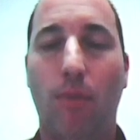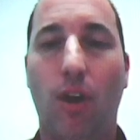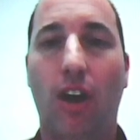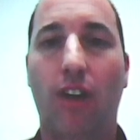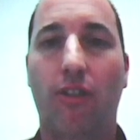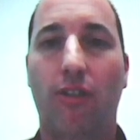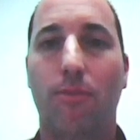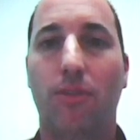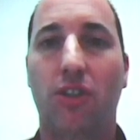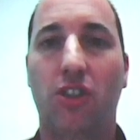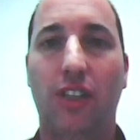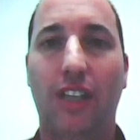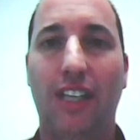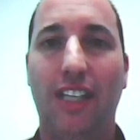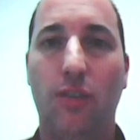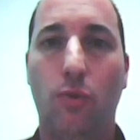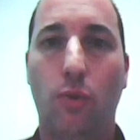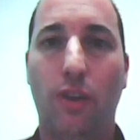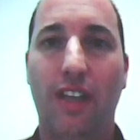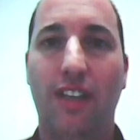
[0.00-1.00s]
micro
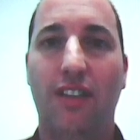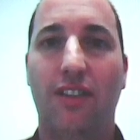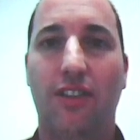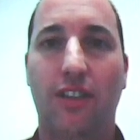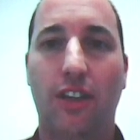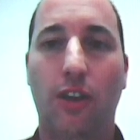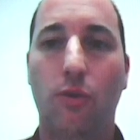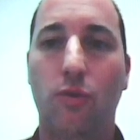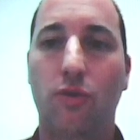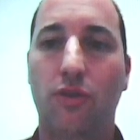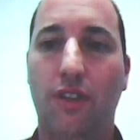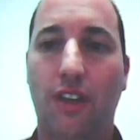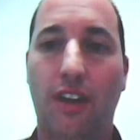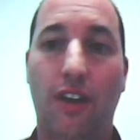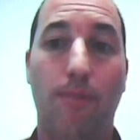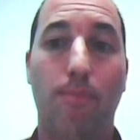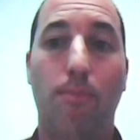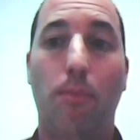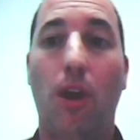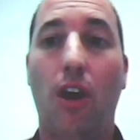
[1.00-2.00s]
machines within cells
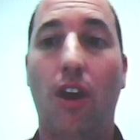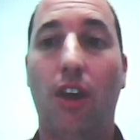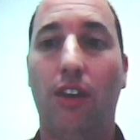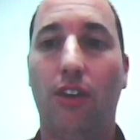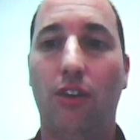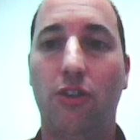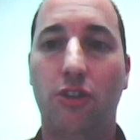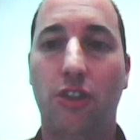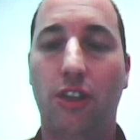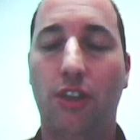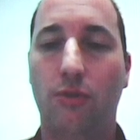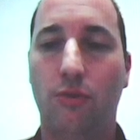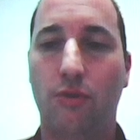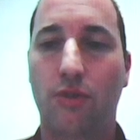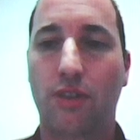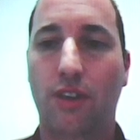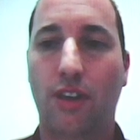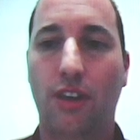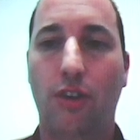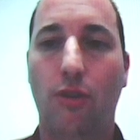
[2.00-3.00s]
that are biological,
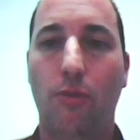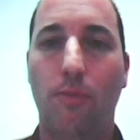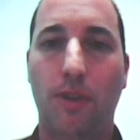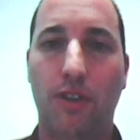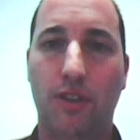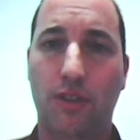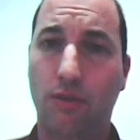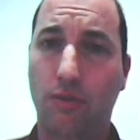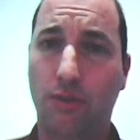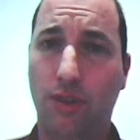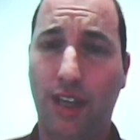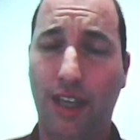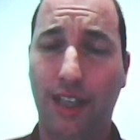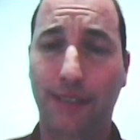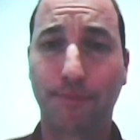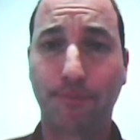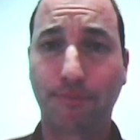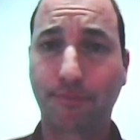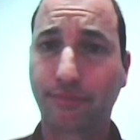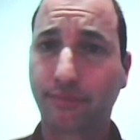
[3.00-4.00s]
so you're almost
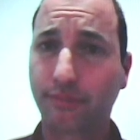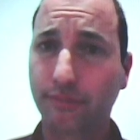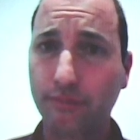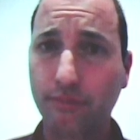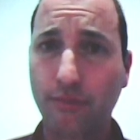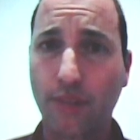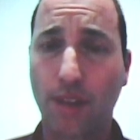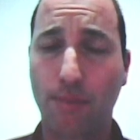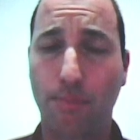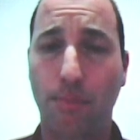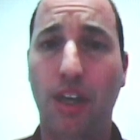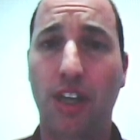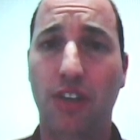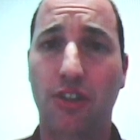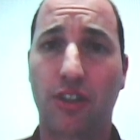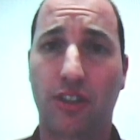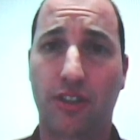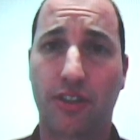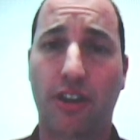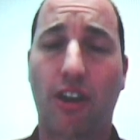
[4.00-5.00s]
talking
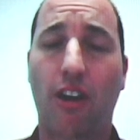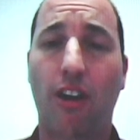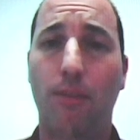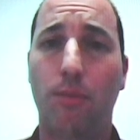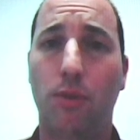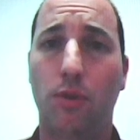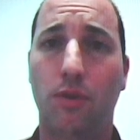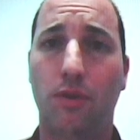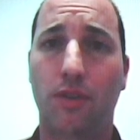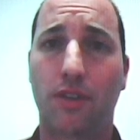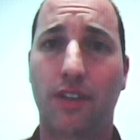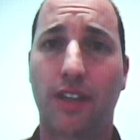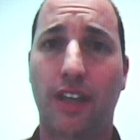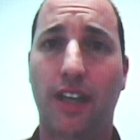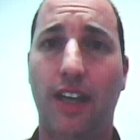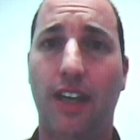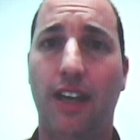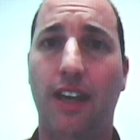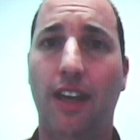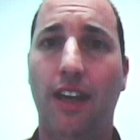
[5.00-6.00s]
miniature cyborgs
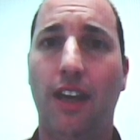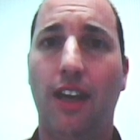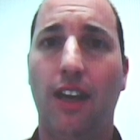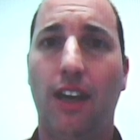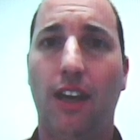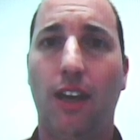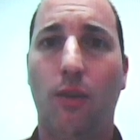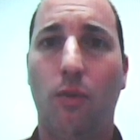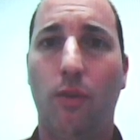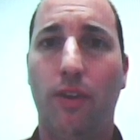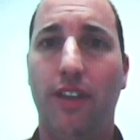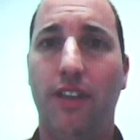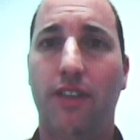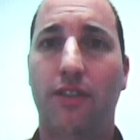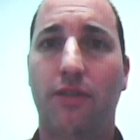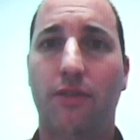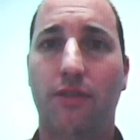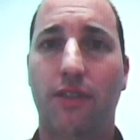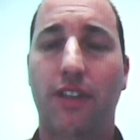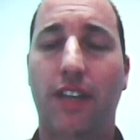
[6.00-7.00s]
there with these
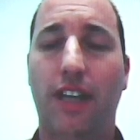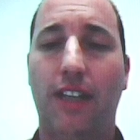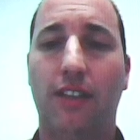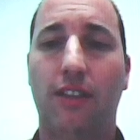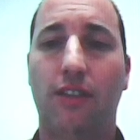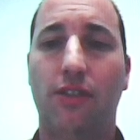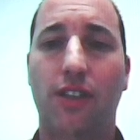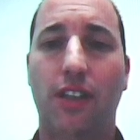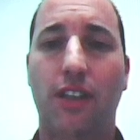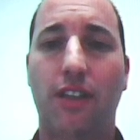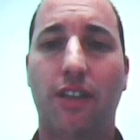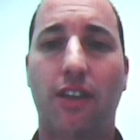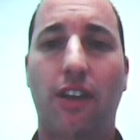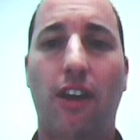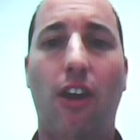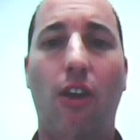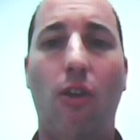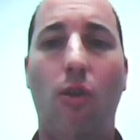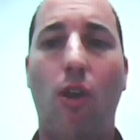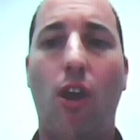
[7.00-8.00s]
sorts of technologies. There's a
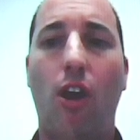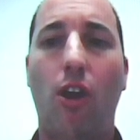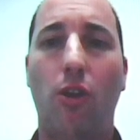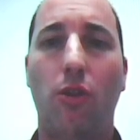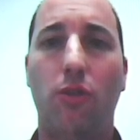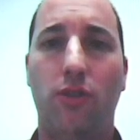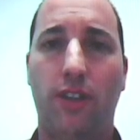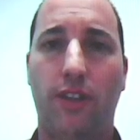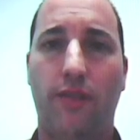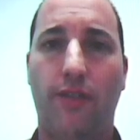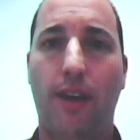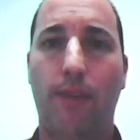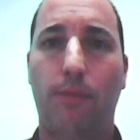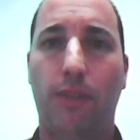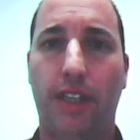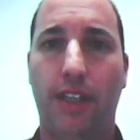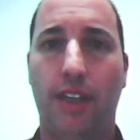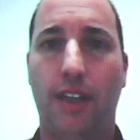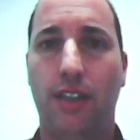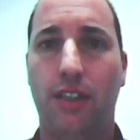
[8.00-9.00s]
whole host of
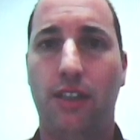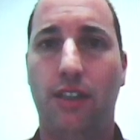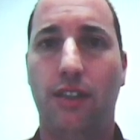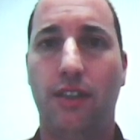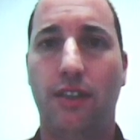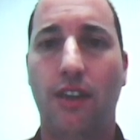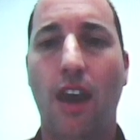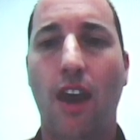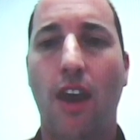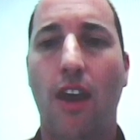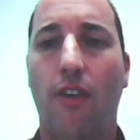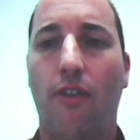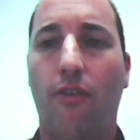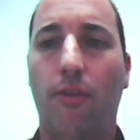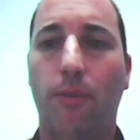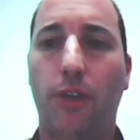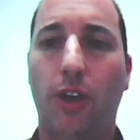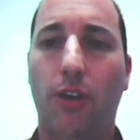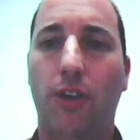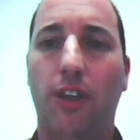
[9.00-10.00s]
applications,
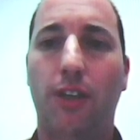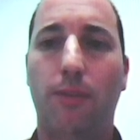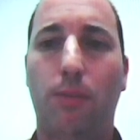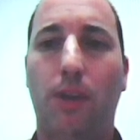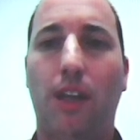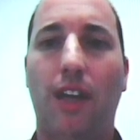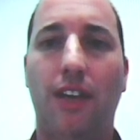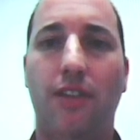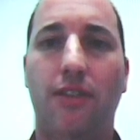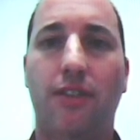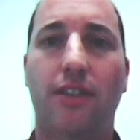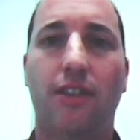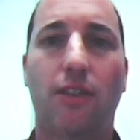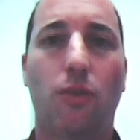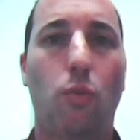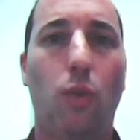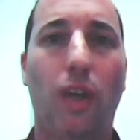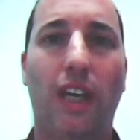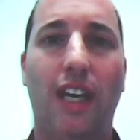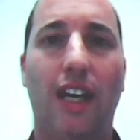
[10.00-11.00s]
from going to places
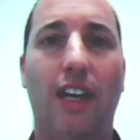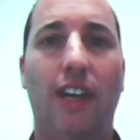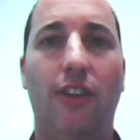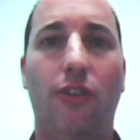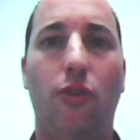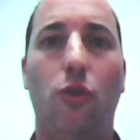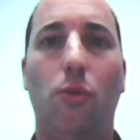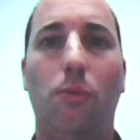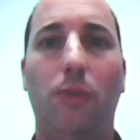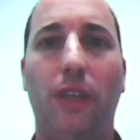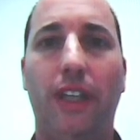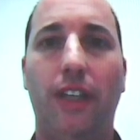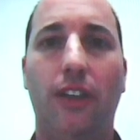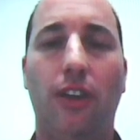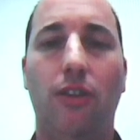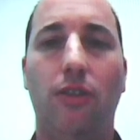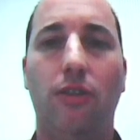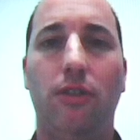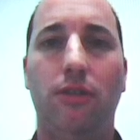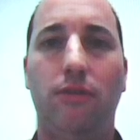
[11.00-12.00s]
that we can't normally
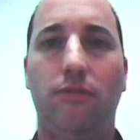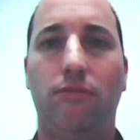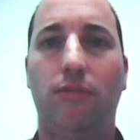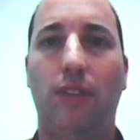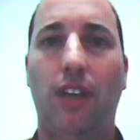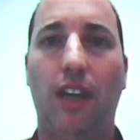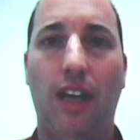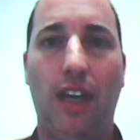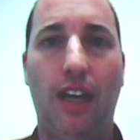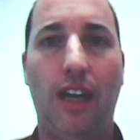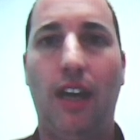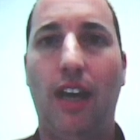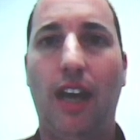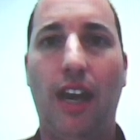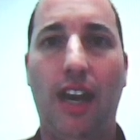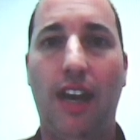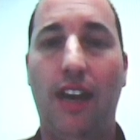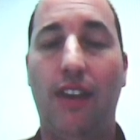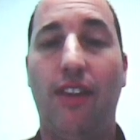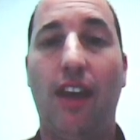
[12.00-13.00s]
go,
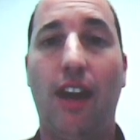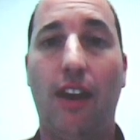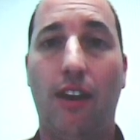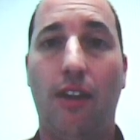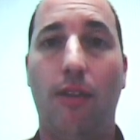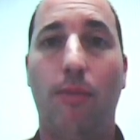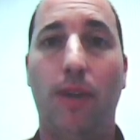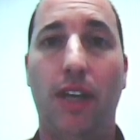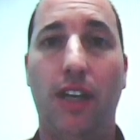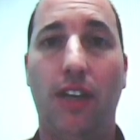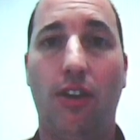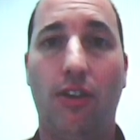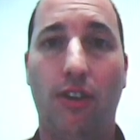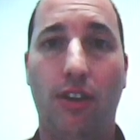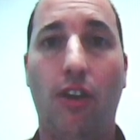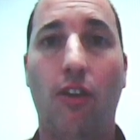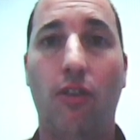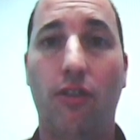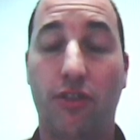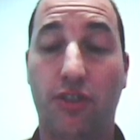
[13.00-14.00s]
and that, I mean,
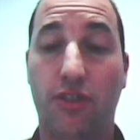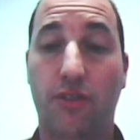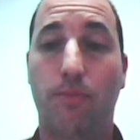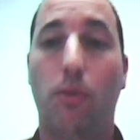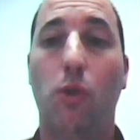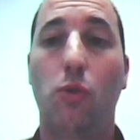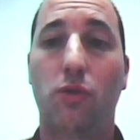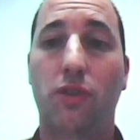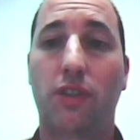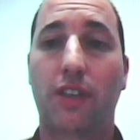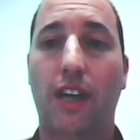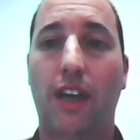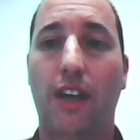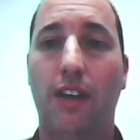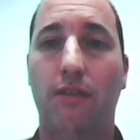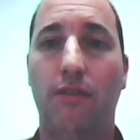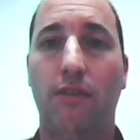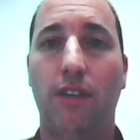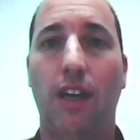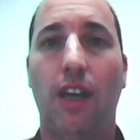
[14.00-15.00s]
on the small
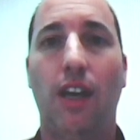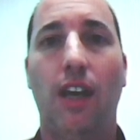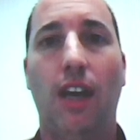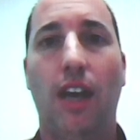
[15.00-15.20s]
scale,